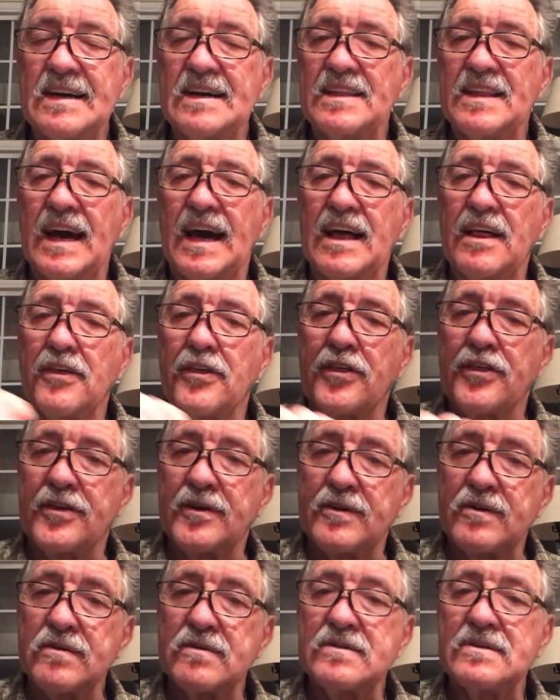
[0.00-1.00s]
that
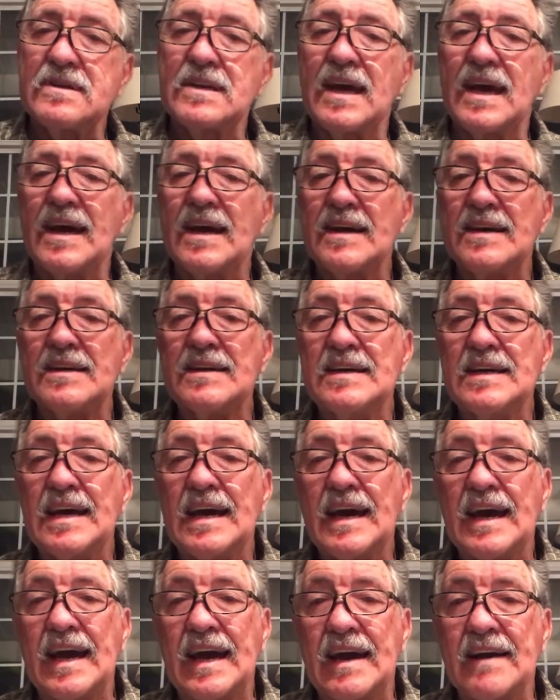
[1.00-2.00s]
third day
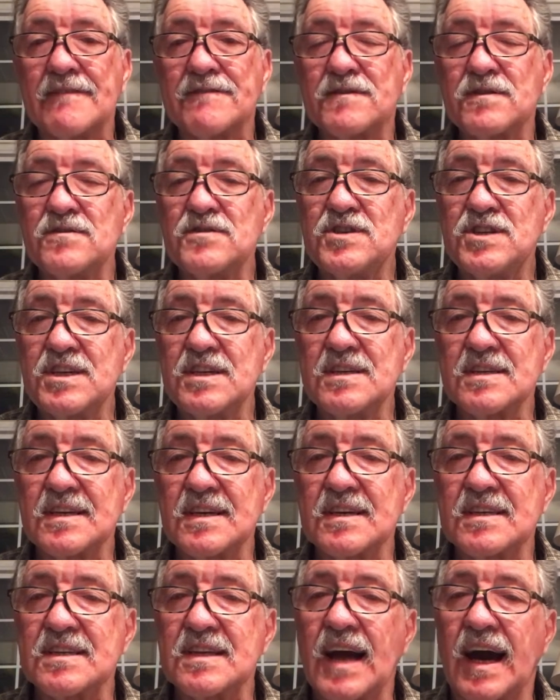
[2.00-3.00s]
after
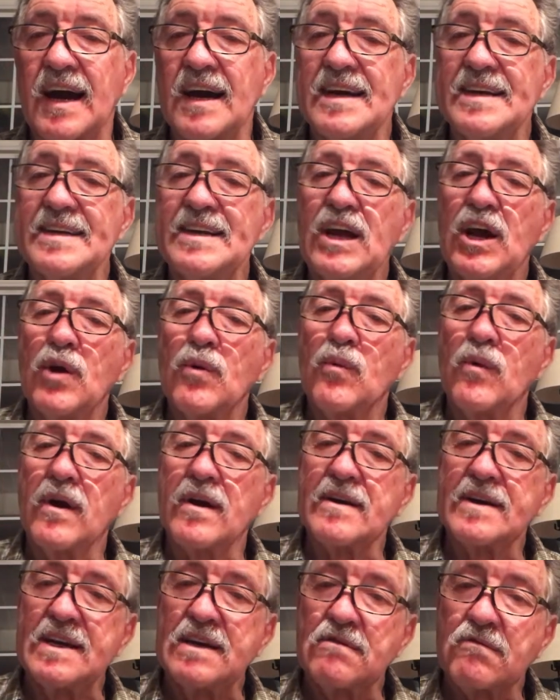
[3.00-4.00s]
Jesus died, where
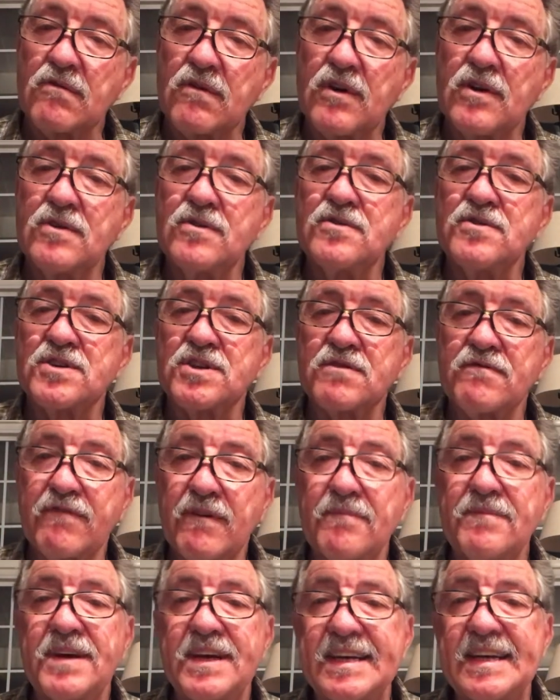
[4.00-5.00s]
he rose
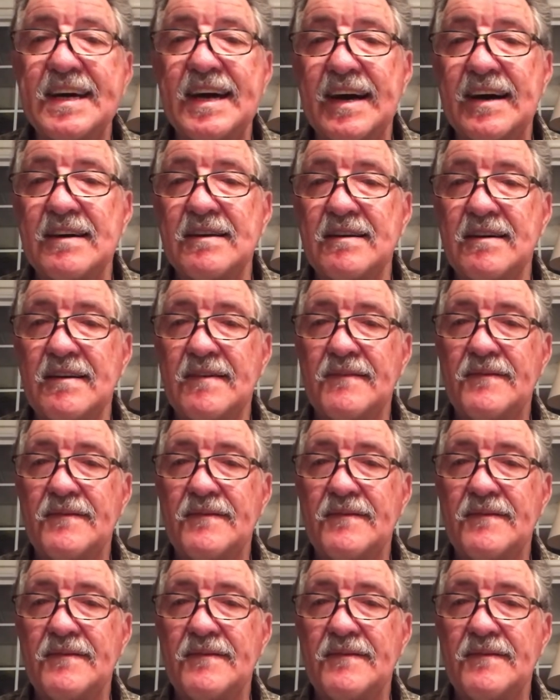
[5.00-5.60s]
from the dead.